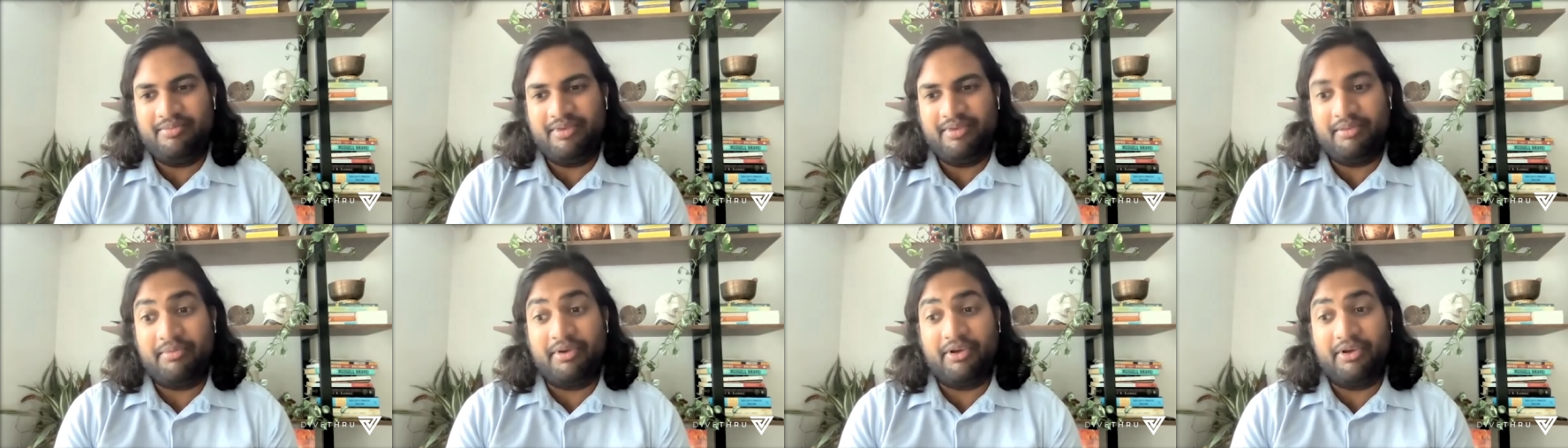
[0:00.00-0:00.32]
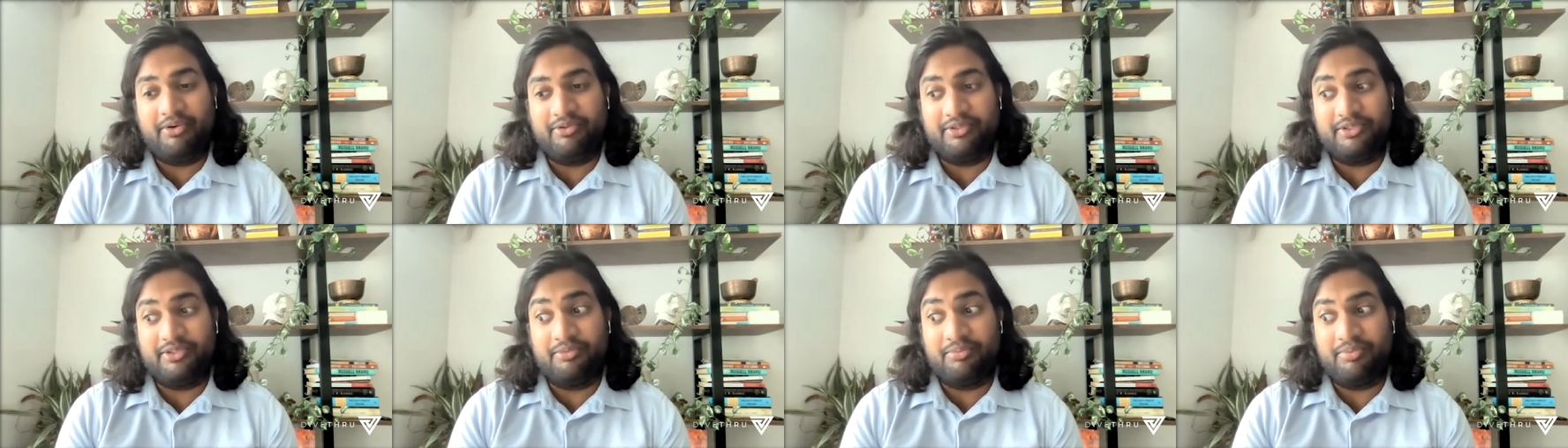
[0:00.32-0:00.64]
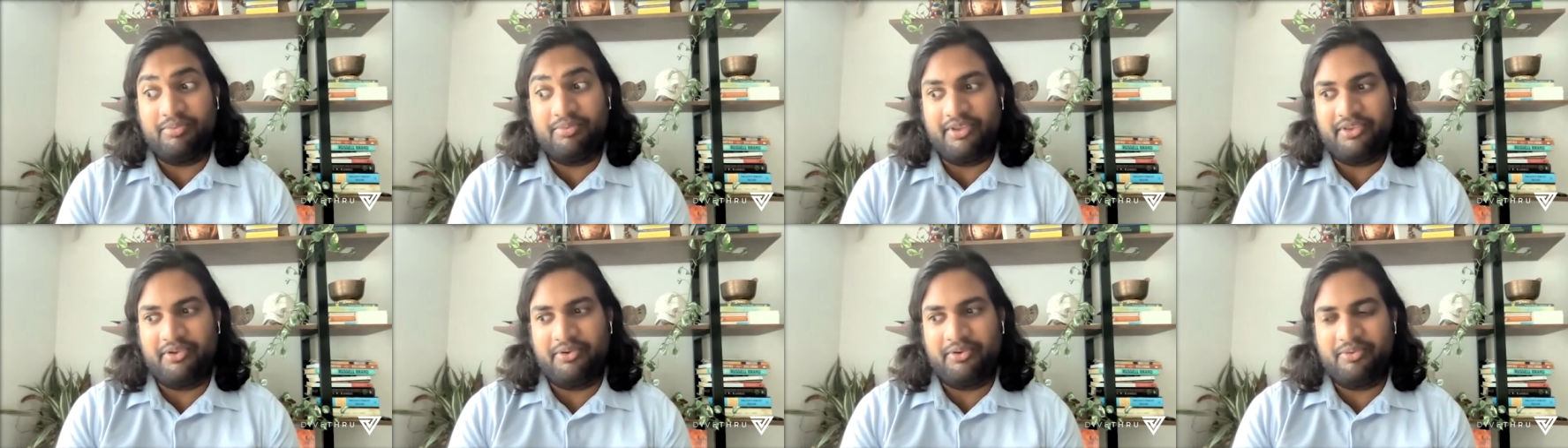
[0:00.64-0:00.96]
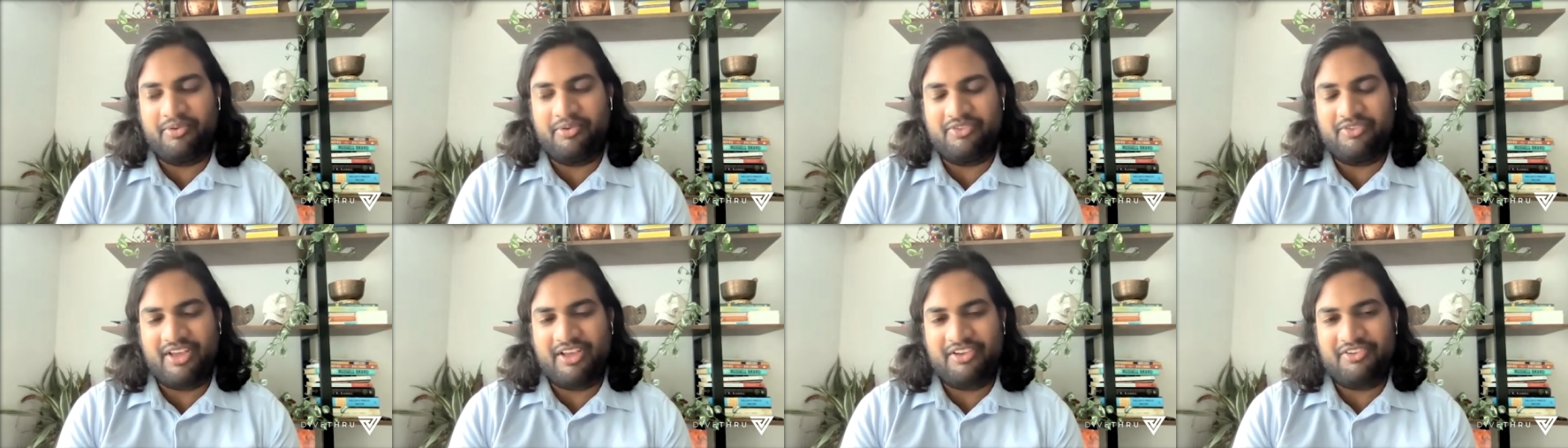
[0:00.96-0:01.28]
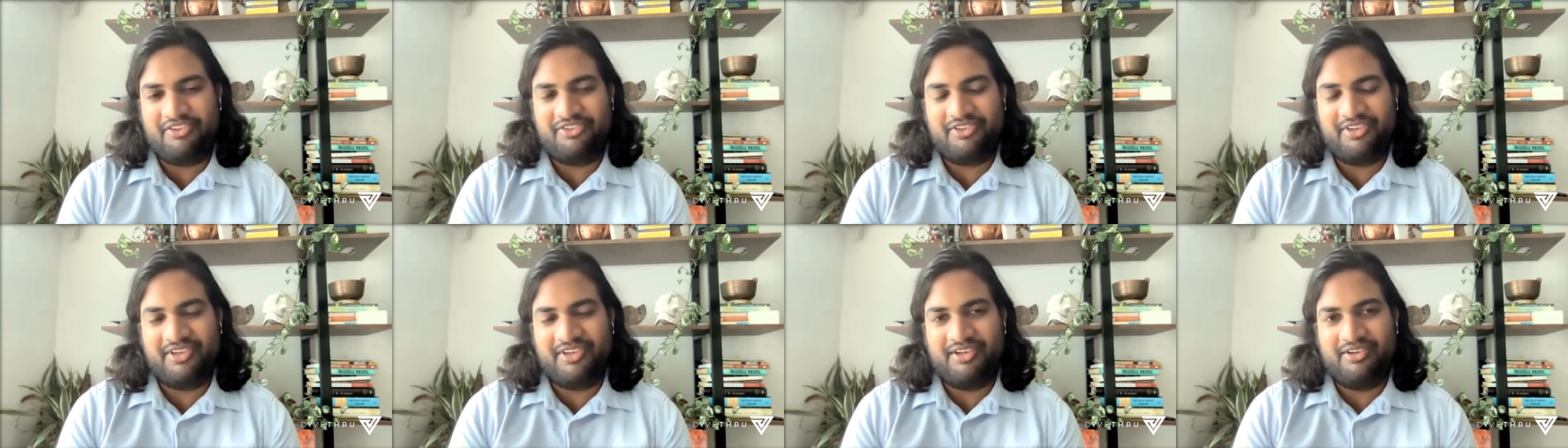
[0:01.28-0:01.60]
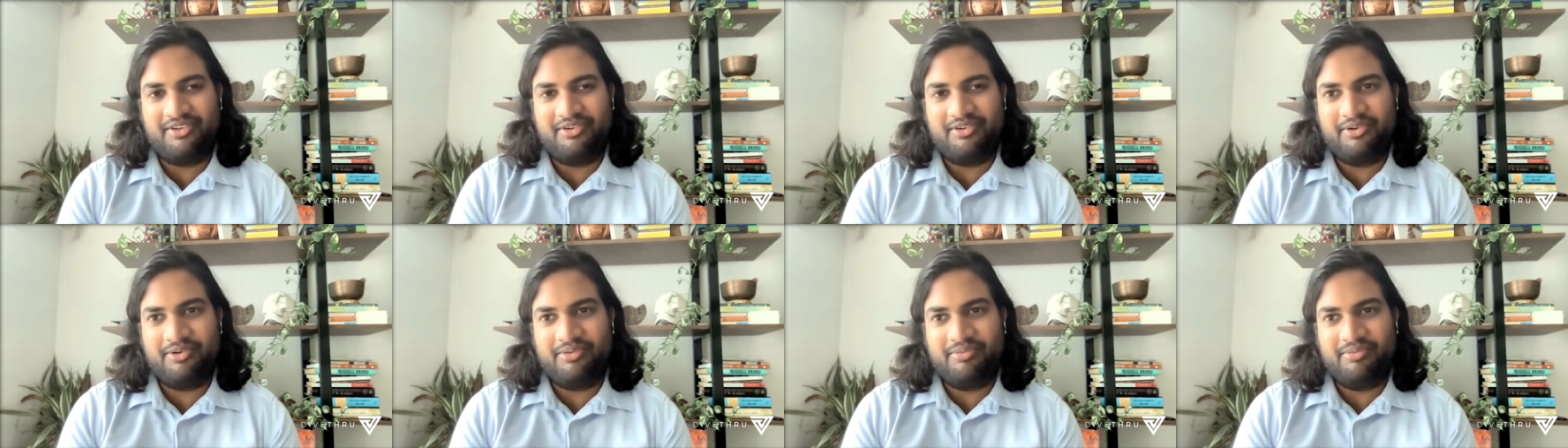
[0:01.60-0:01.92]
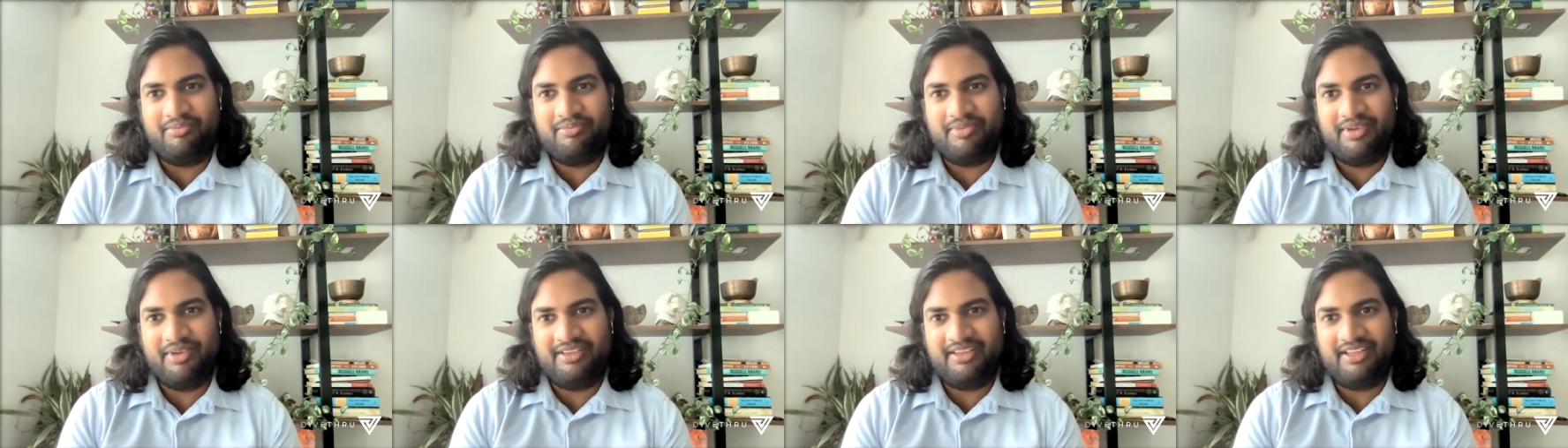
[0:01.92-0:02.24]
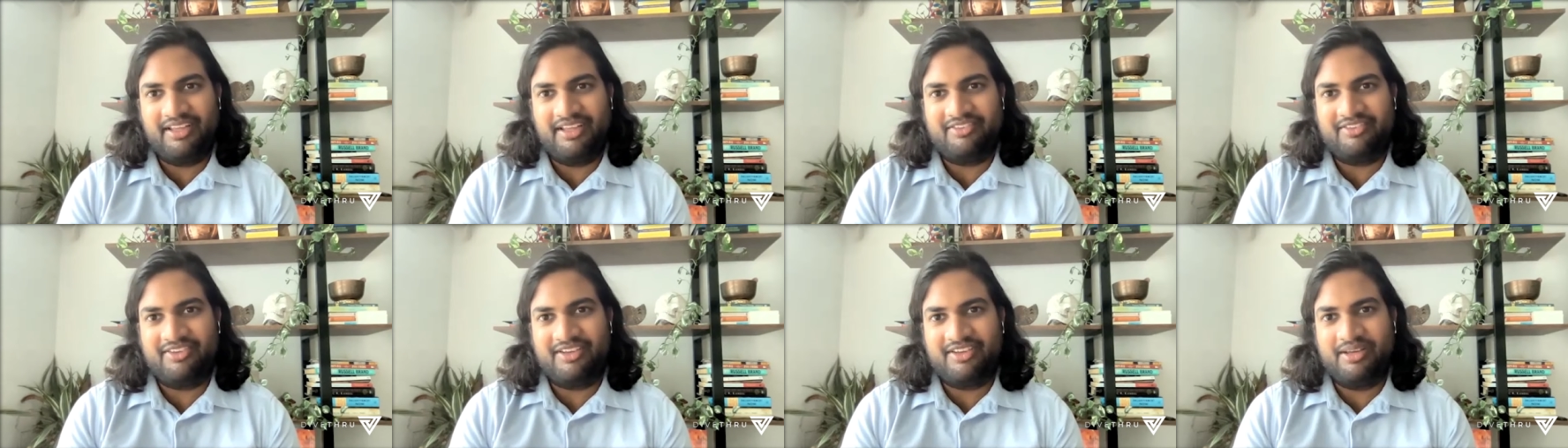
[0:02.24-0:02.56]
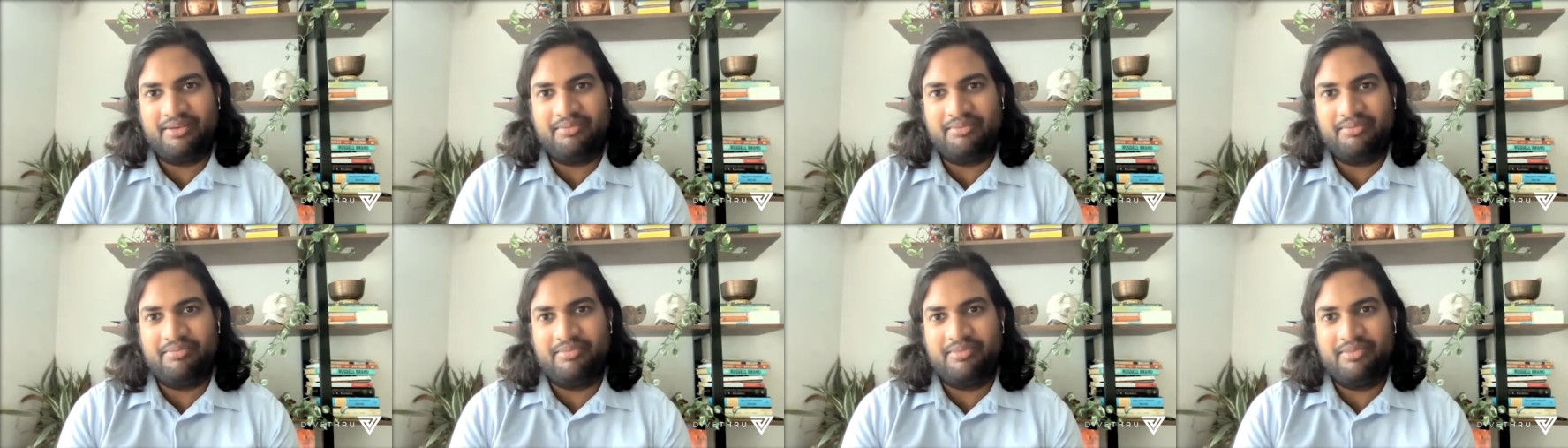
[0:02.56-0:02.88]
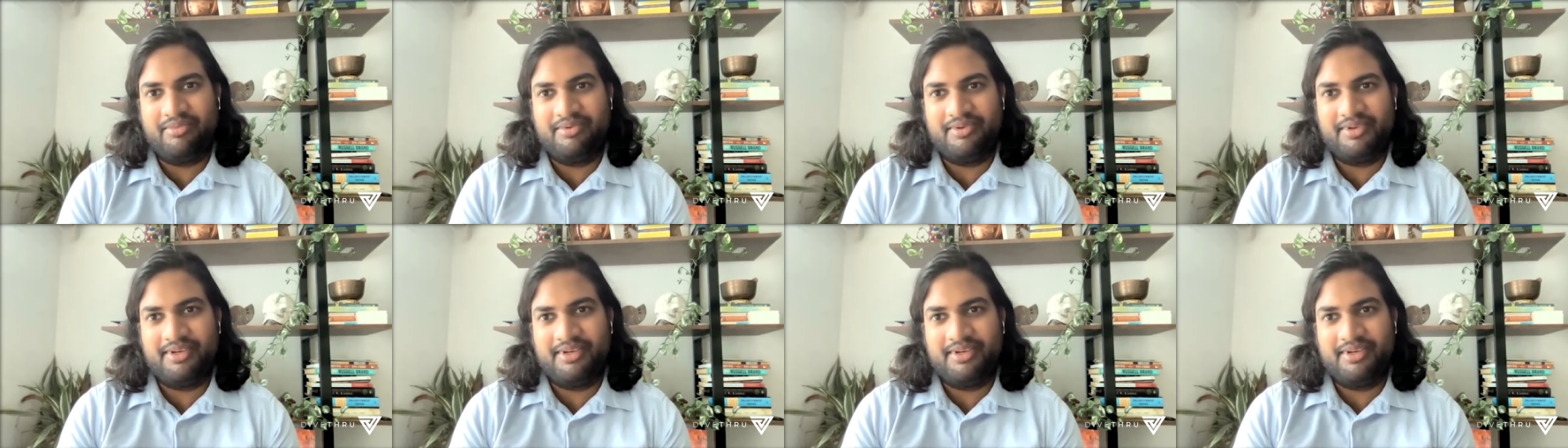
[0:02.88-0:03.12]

And my older brother was actually at home at that time.